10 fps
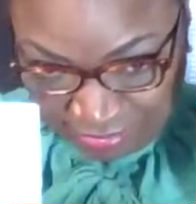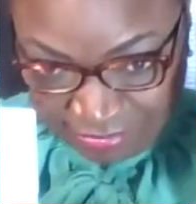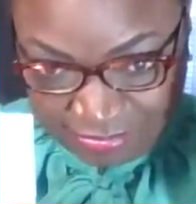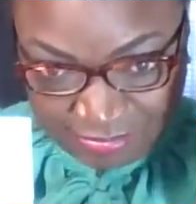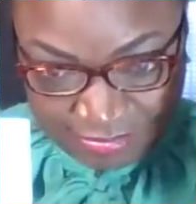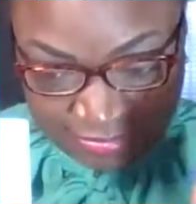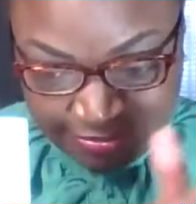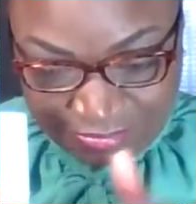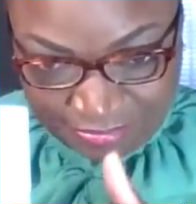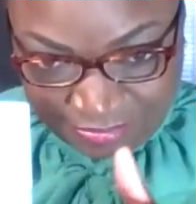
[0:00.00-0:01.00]

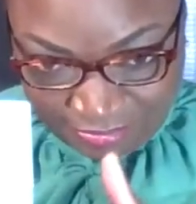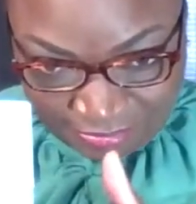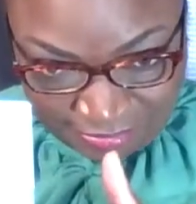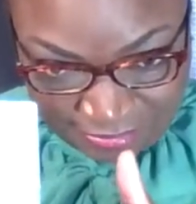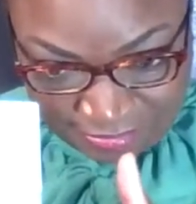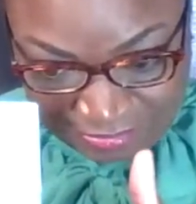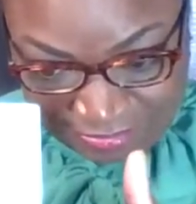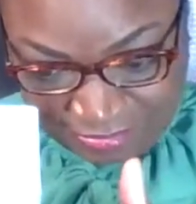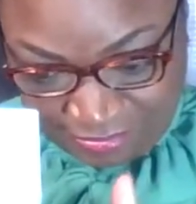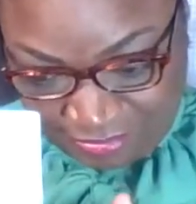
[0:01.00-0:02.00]

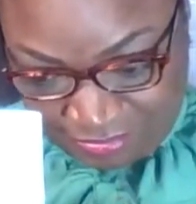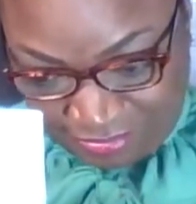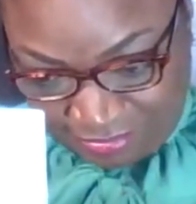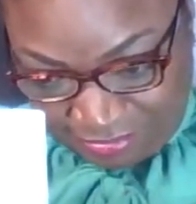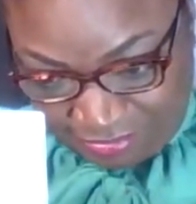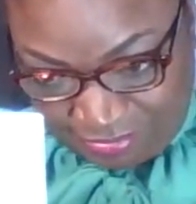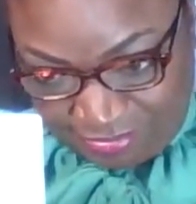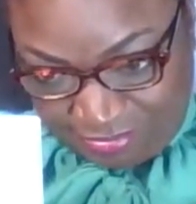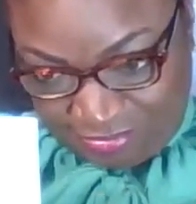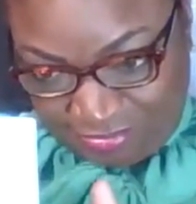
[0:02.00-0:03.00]

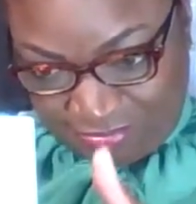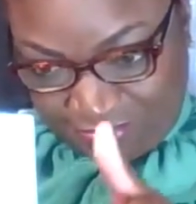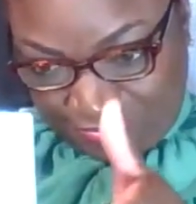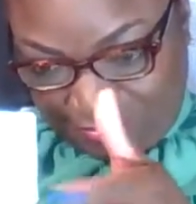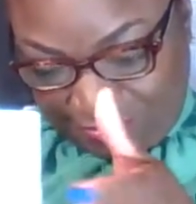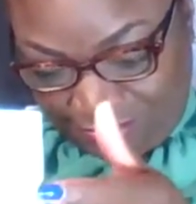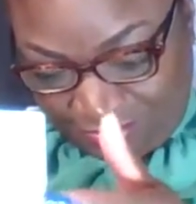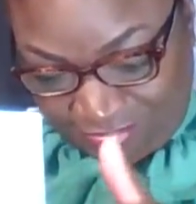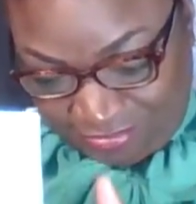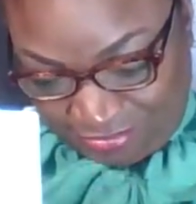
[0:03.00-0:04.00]

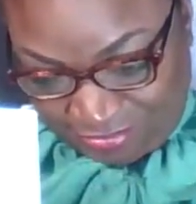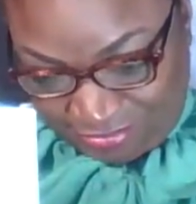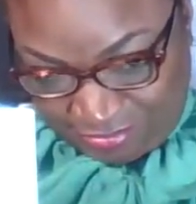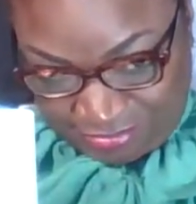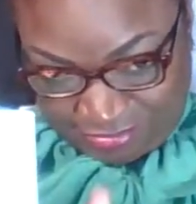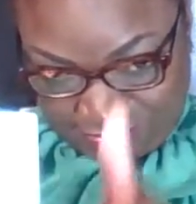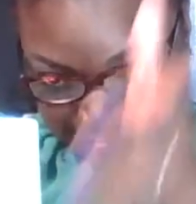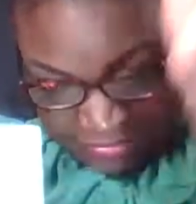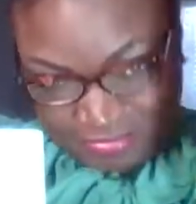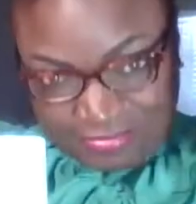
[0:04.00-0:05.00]

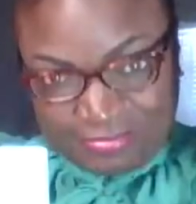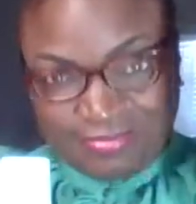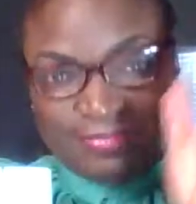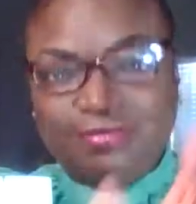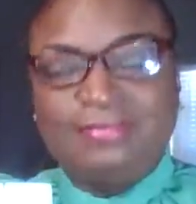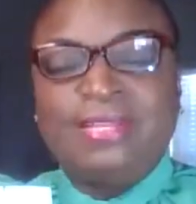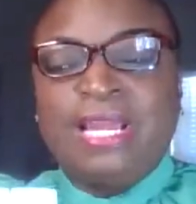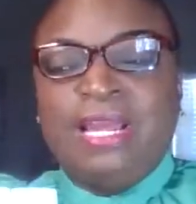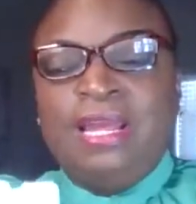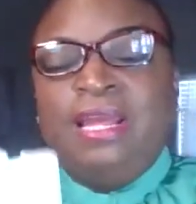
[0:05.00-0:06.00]

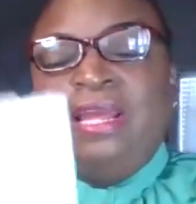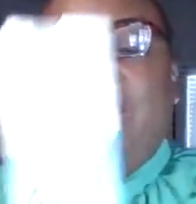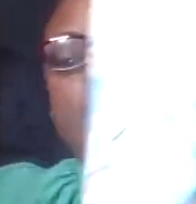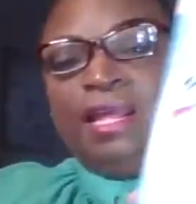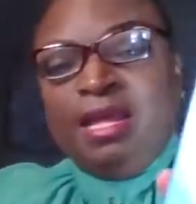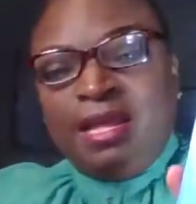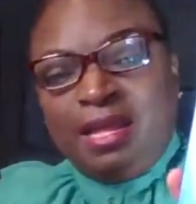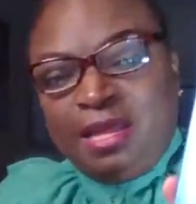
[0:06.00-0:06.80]
Nobody speaks.